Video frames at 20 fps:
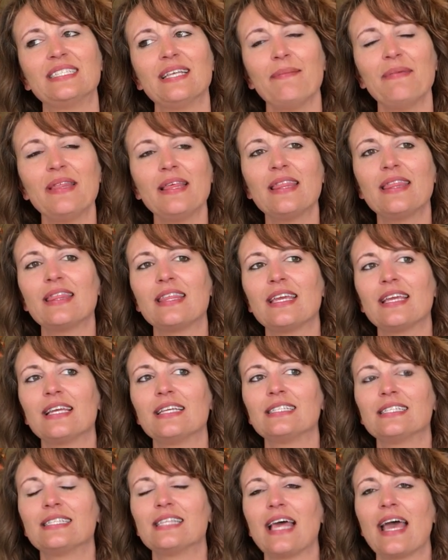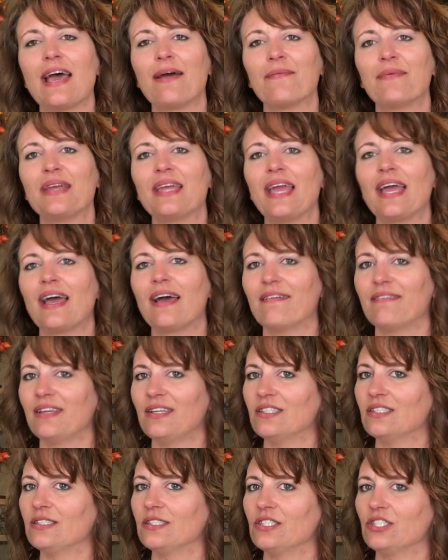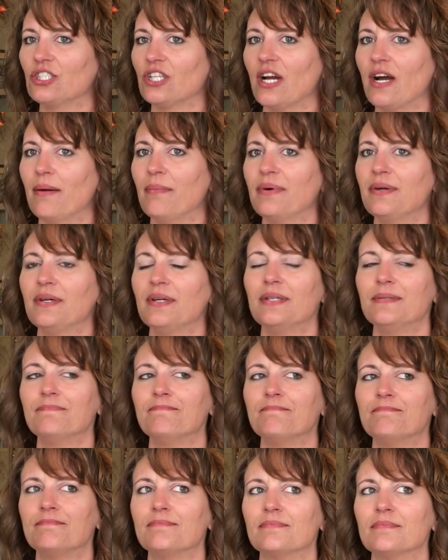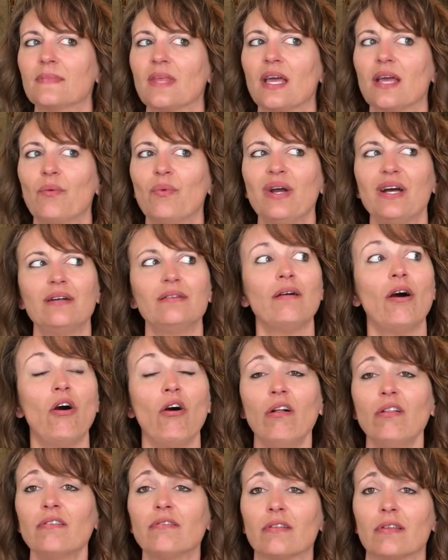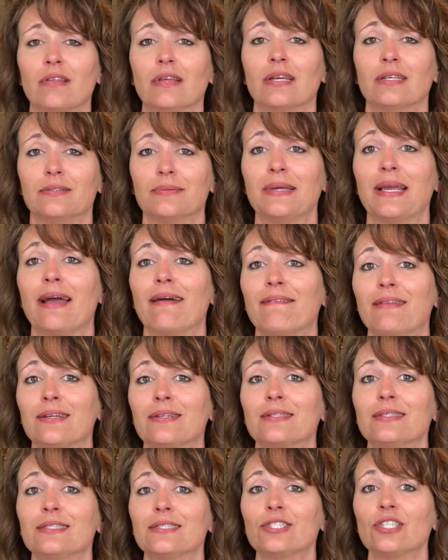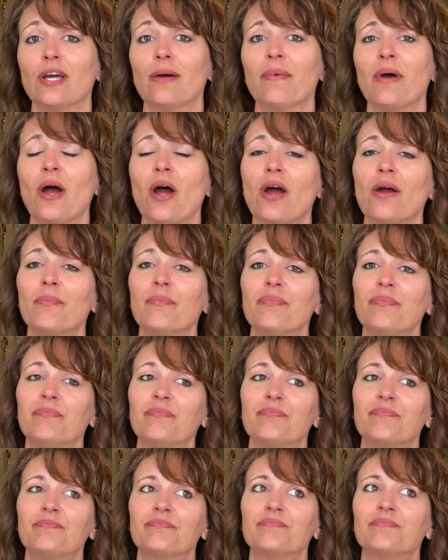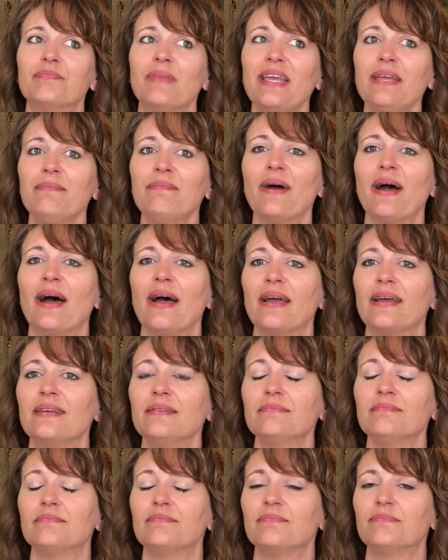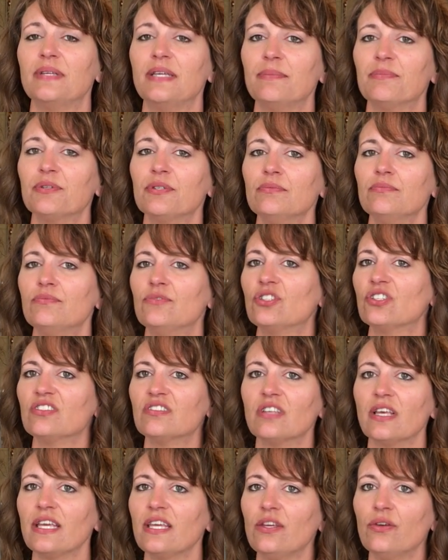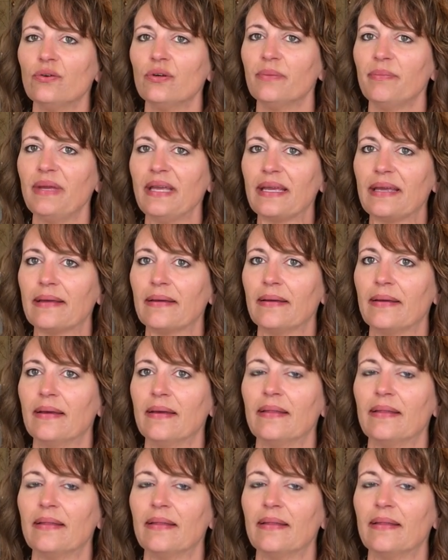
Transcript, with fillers: Some of the things that we have here in the shop, well, all of the things we have here in the shop are made by people just like you and me.